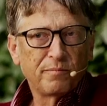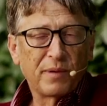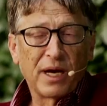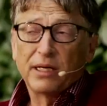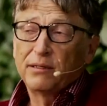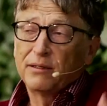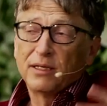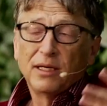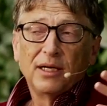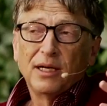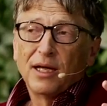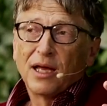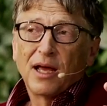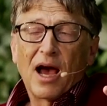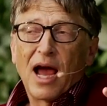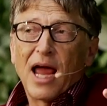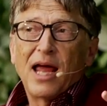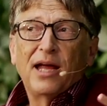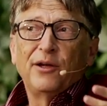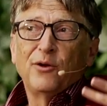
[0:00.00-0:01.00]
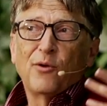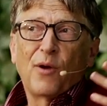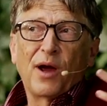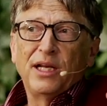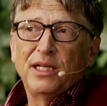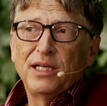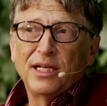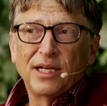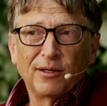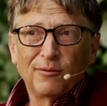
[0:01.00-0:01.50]
But I had no
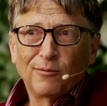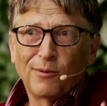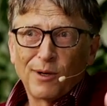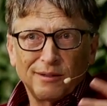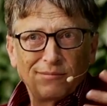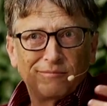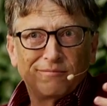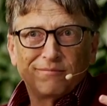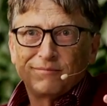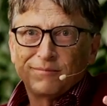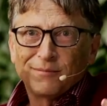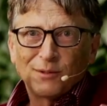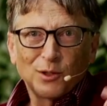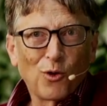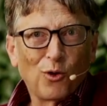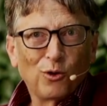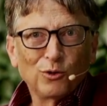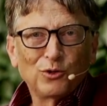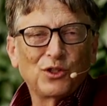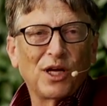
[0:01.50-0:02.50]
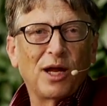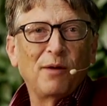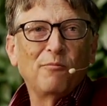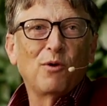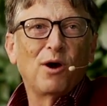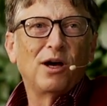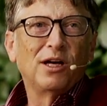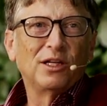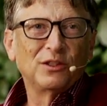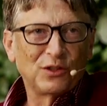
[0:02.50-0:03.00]
idea what cold chain
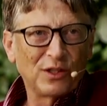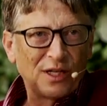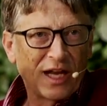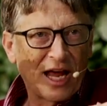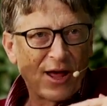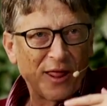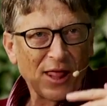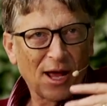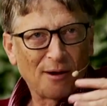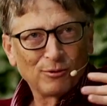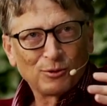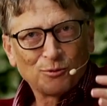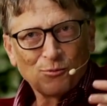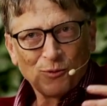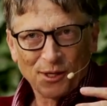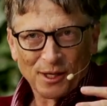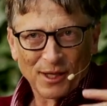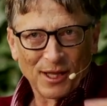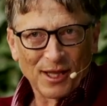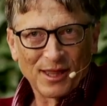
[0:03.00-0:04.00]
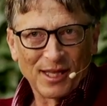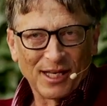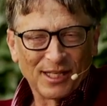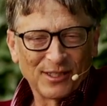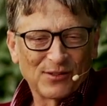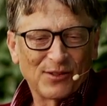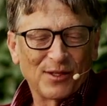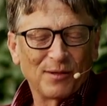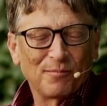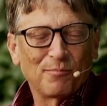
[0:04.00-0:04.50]
was and how that was one of the
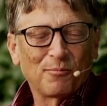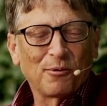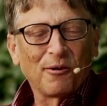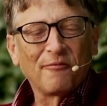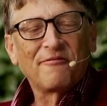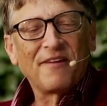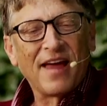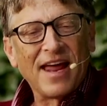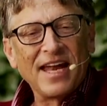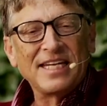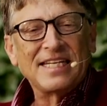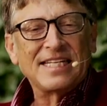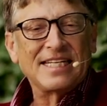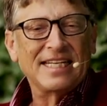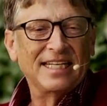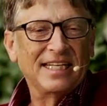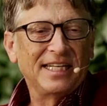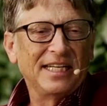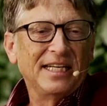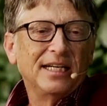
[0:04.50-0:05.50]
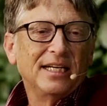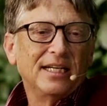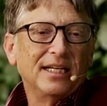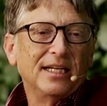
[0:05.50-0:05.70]
things that prevented